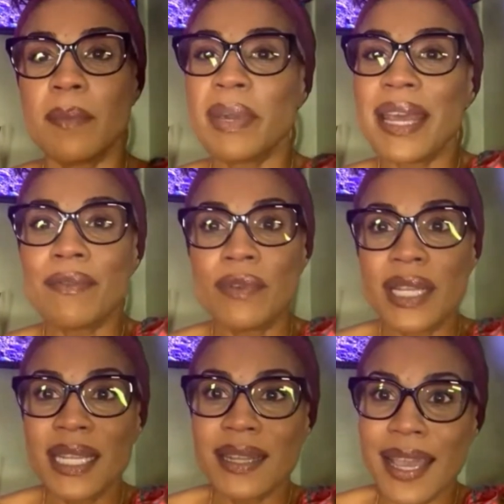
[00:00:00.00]
But I
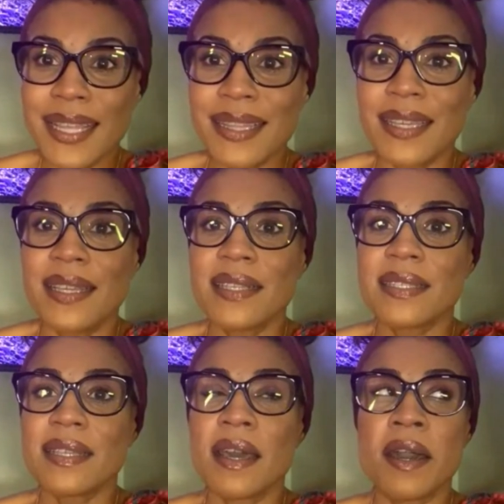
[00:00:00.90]
really like
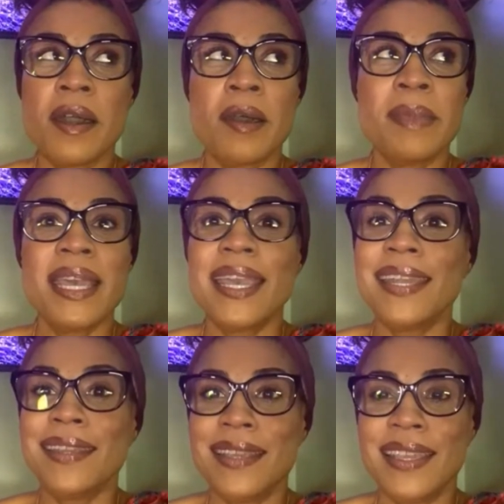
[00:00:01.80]
this. And
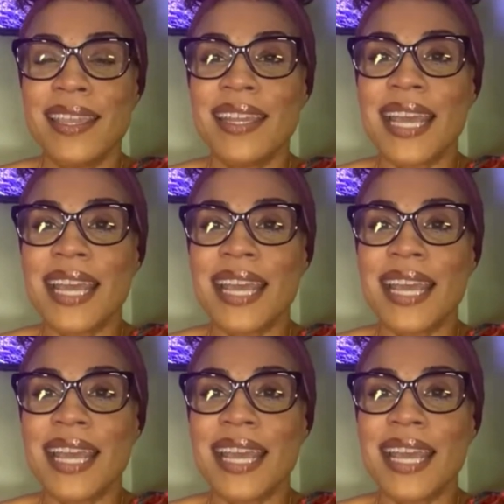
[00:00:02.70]
again,